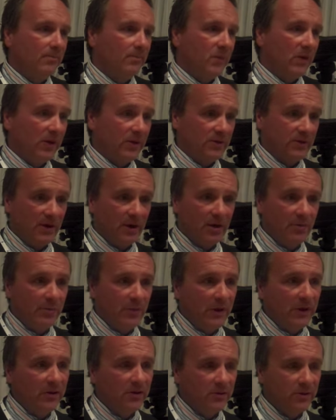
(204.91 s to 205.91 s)
because they got
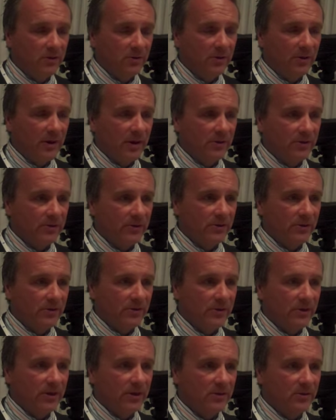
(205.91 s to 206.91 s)
beat in
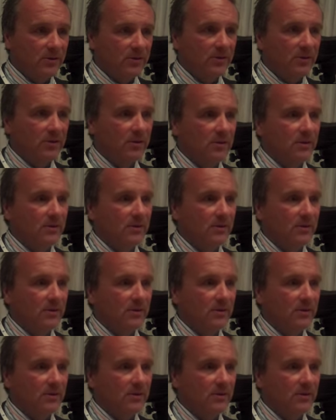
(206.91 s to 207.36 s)
2006,